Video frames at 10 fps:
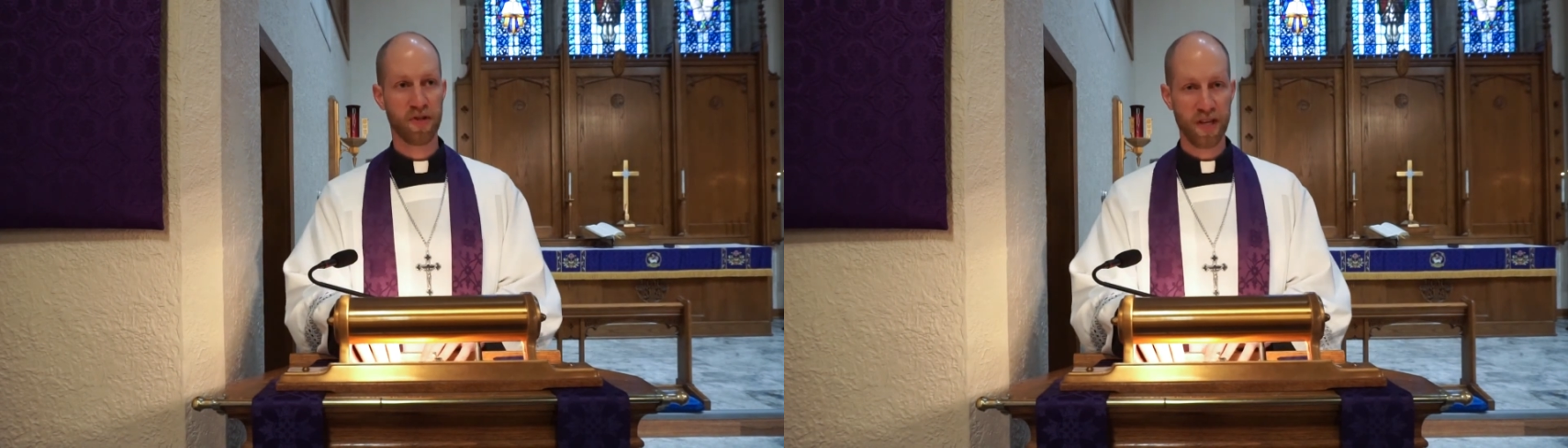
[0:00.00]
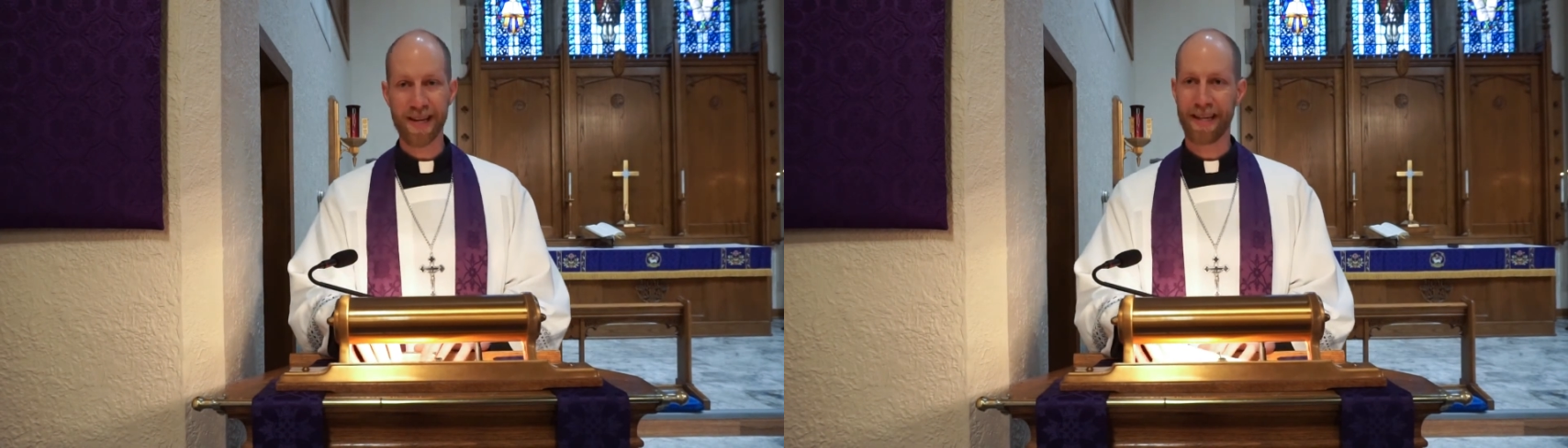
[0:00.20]

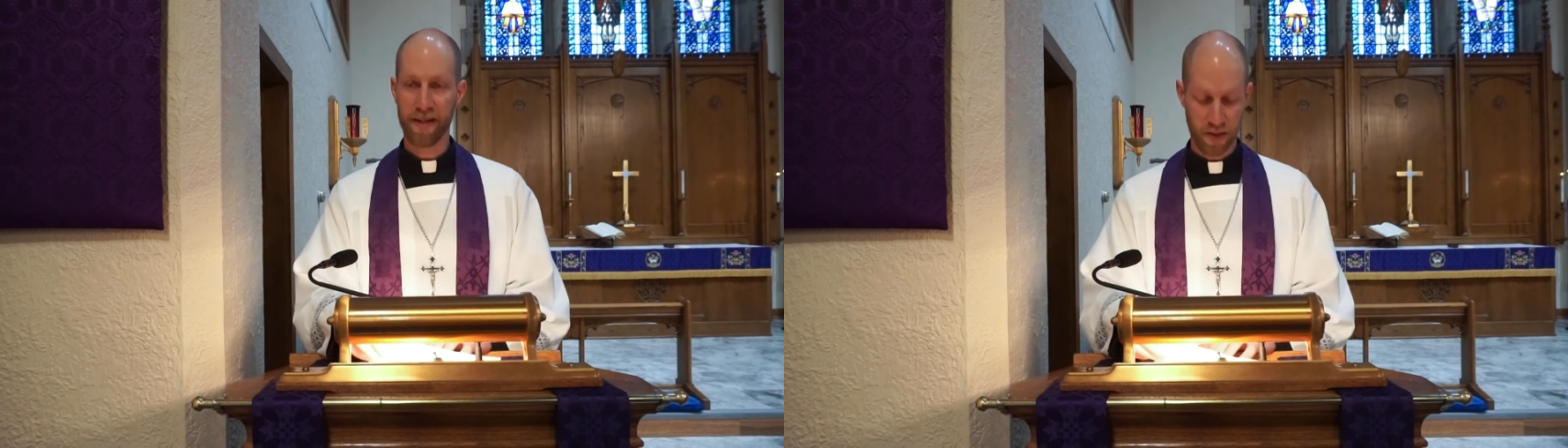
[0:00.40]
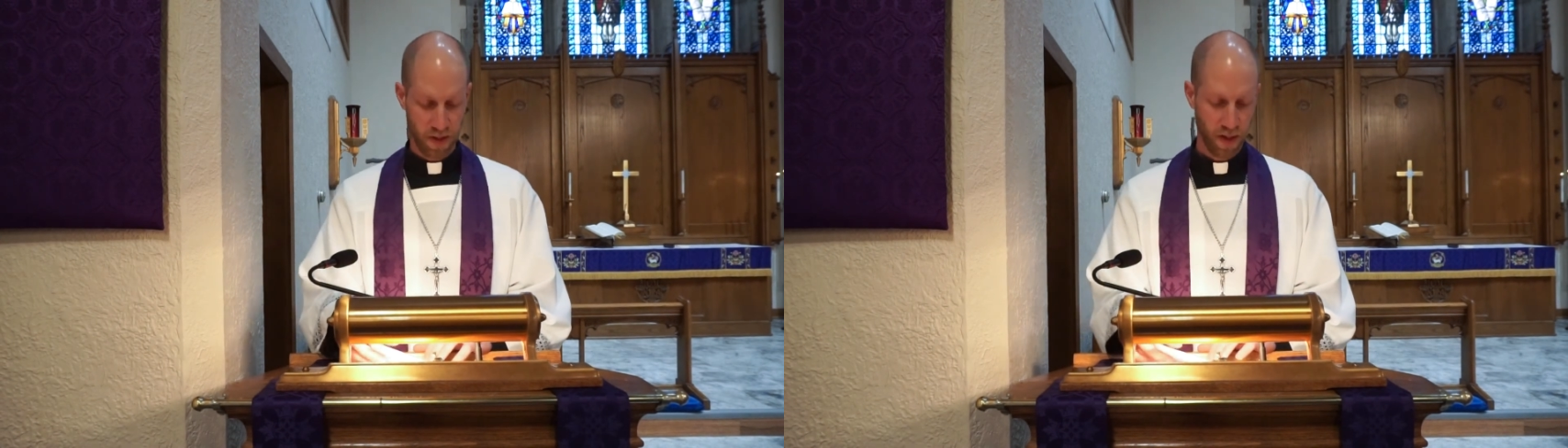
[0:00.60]

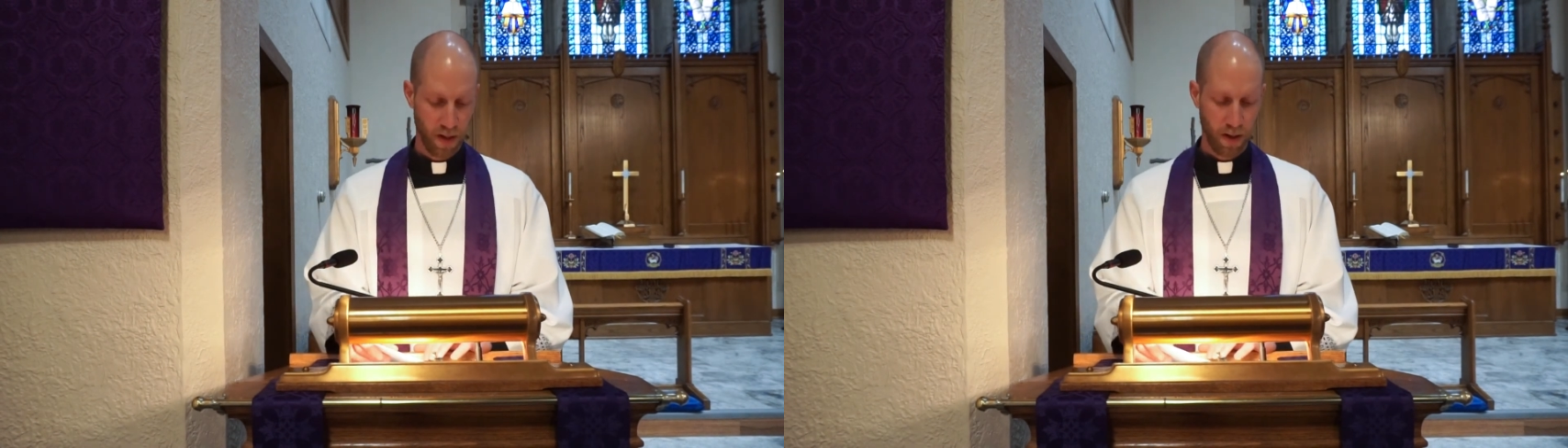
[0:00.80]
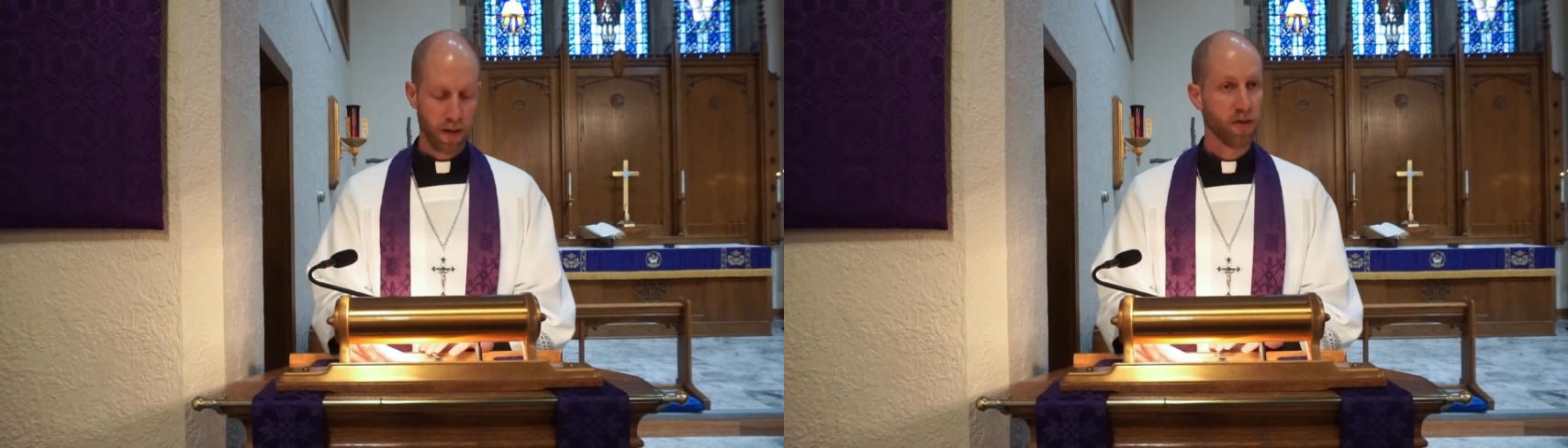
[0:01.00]
Kings
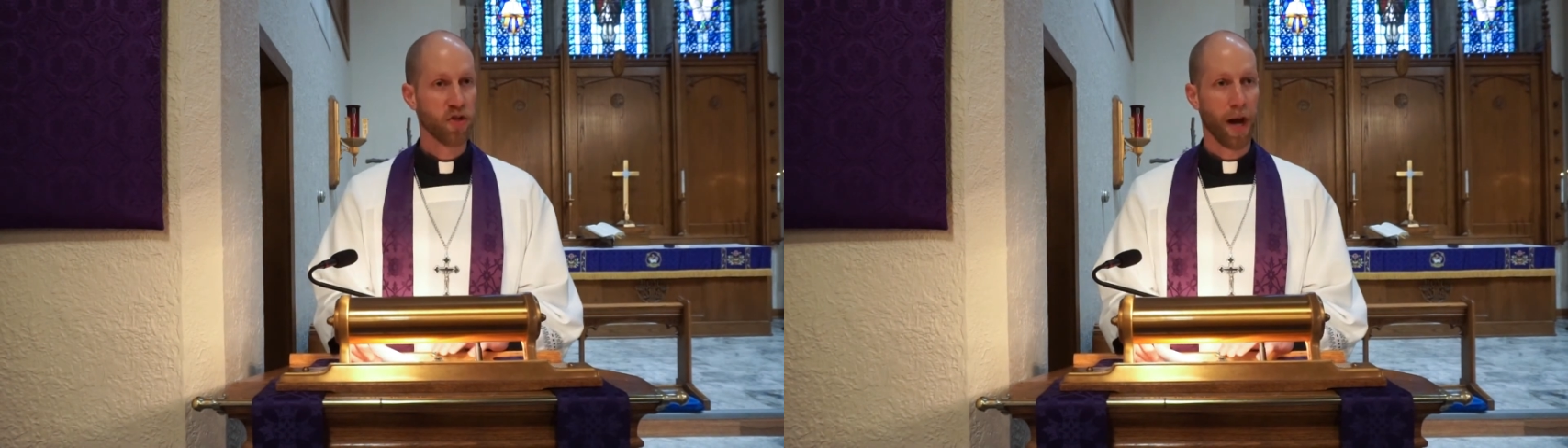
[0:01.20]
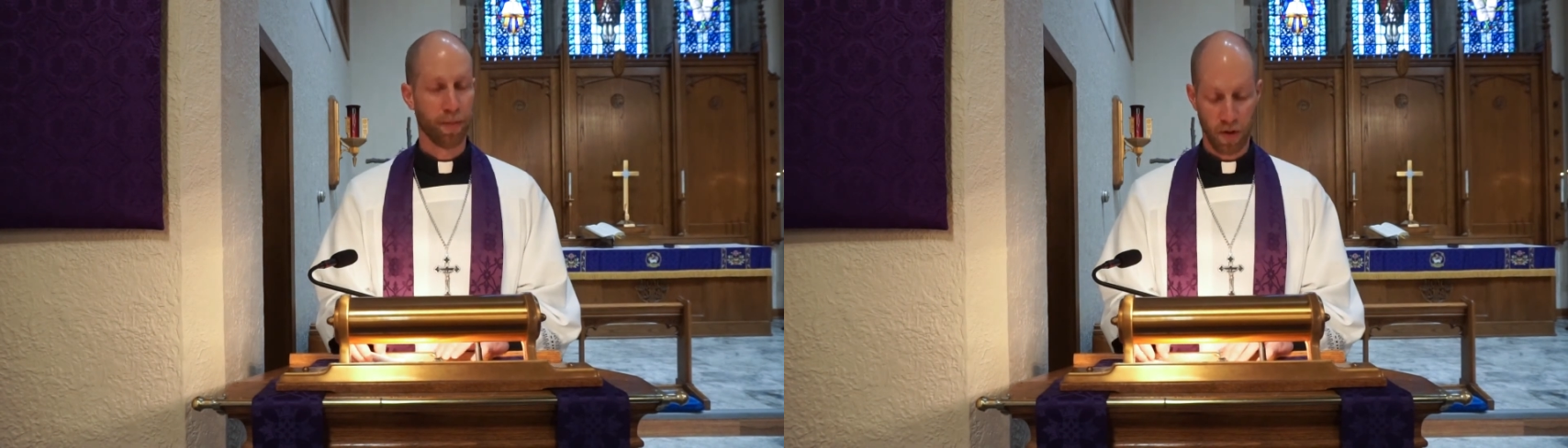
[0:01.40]

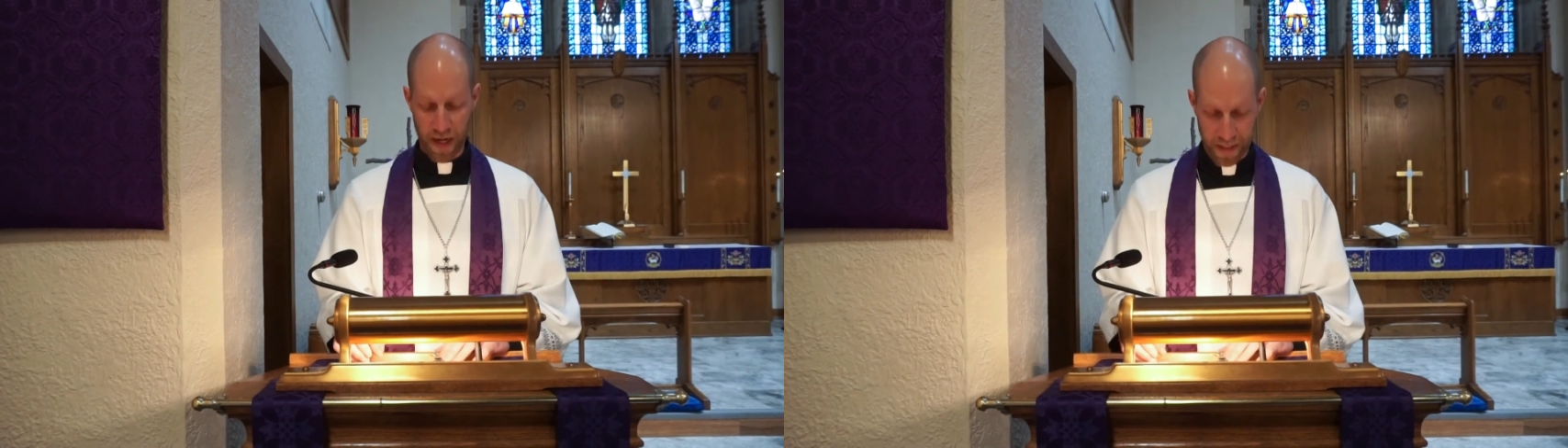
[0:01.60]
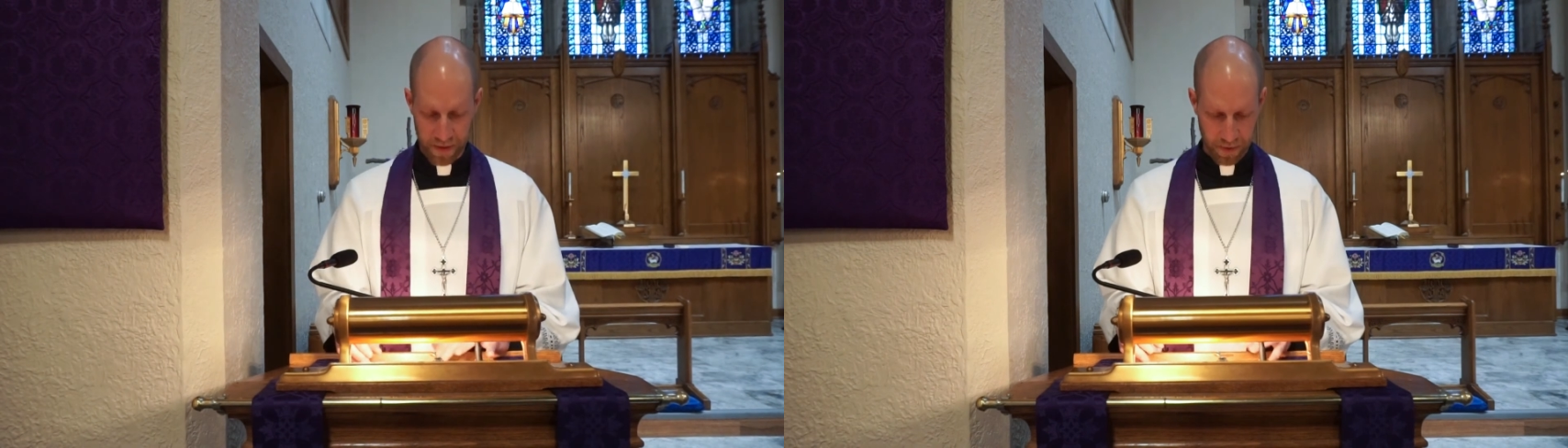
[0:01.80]
chapter
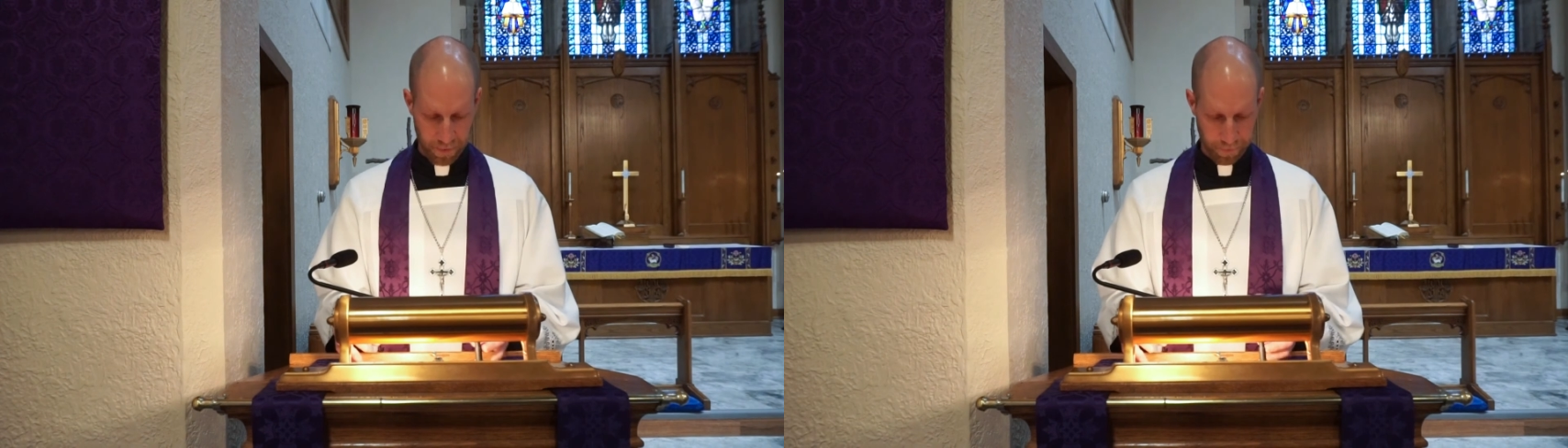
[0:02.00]
8.